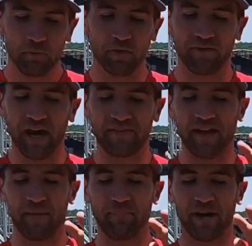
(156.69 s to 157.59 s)
We've got
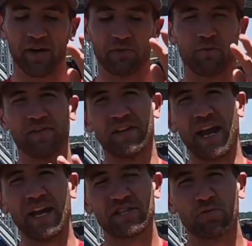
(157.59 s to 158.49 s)
that paired with an
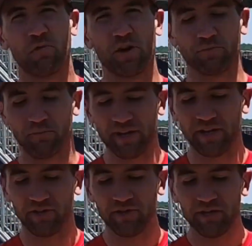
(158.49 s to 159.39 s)
8-to-1
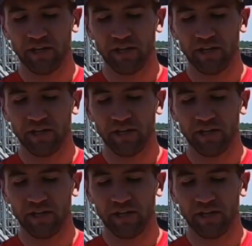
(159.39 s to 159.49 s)
reel.